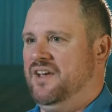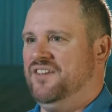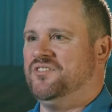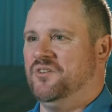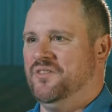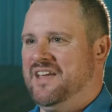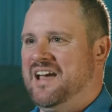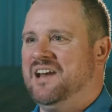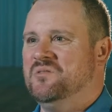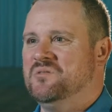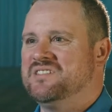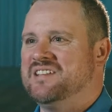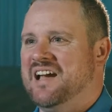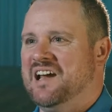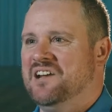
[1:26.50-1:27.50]
based on that, it
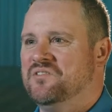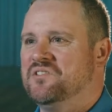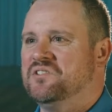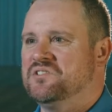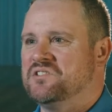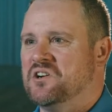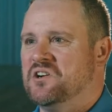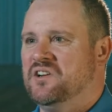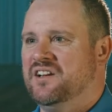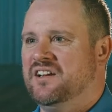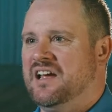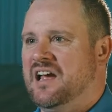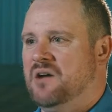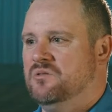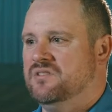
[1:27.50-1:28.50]
was kind of
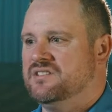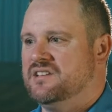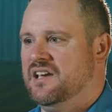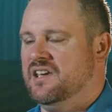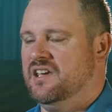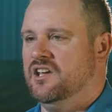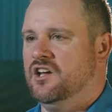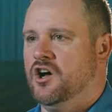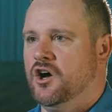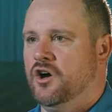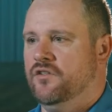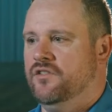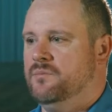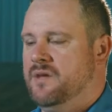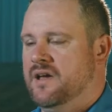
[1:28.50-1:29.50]
concerning. I was taking
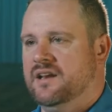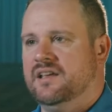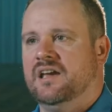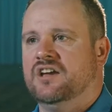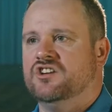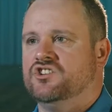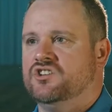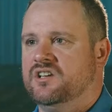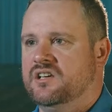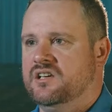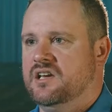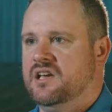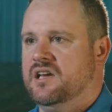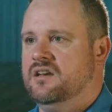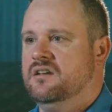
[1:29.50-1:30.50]
all the medication
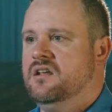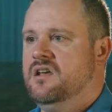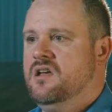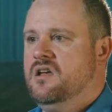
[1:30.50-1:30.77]
he had